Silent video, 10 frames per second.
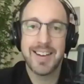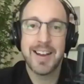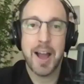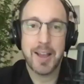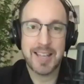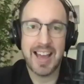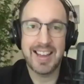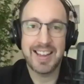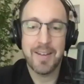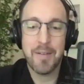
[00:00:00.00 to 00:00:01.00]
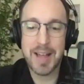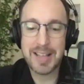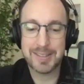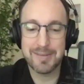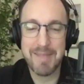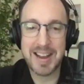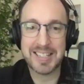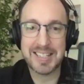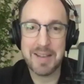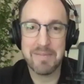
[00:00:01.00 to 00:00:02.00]
Okay. Well, that's a magic
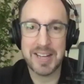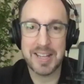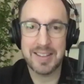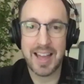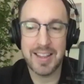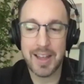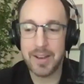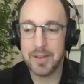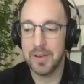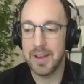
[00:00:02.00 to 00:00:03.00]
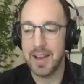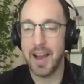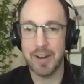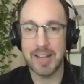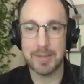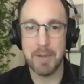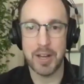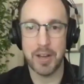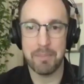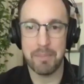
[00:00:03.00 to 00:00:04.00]
number. And I know I realize it might
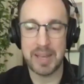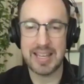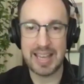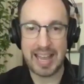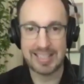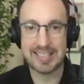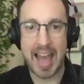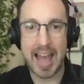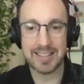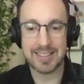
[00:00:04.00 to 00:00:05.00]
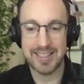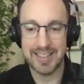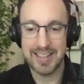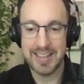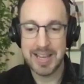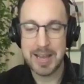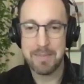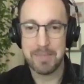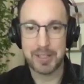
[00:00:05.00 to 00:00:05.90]
not be exact. It'd be